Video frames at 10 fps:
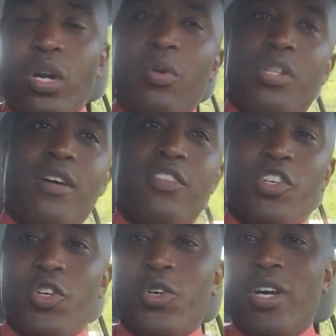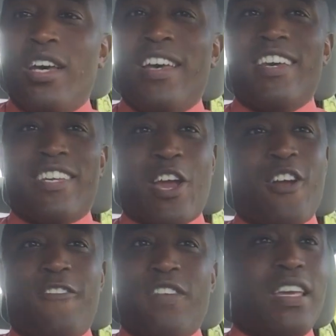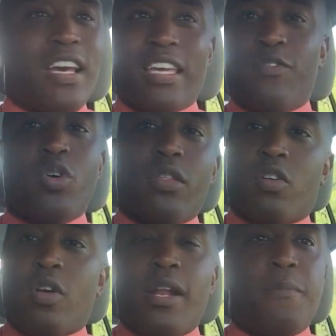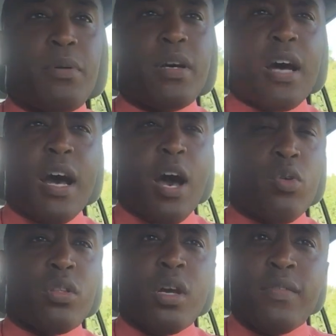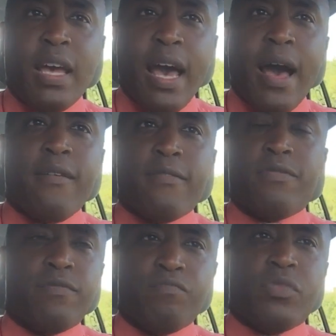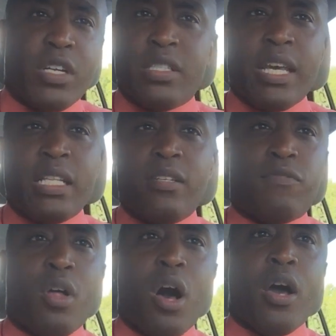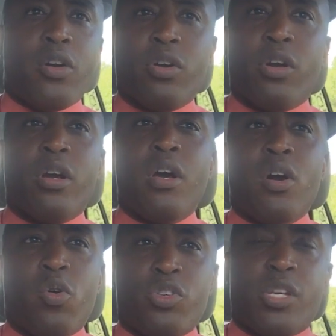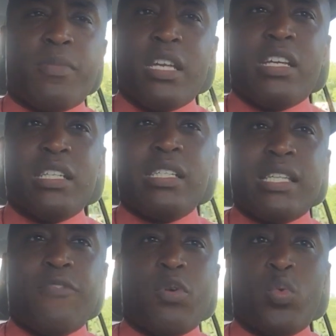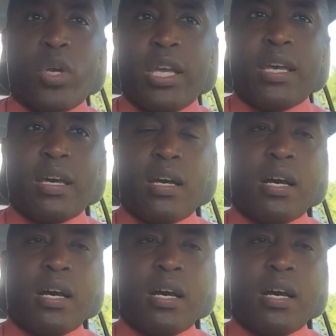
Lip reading: what I would love to do, Gary Vee, I give you all the credit, but I would love to have a daily vlog or something at least every week,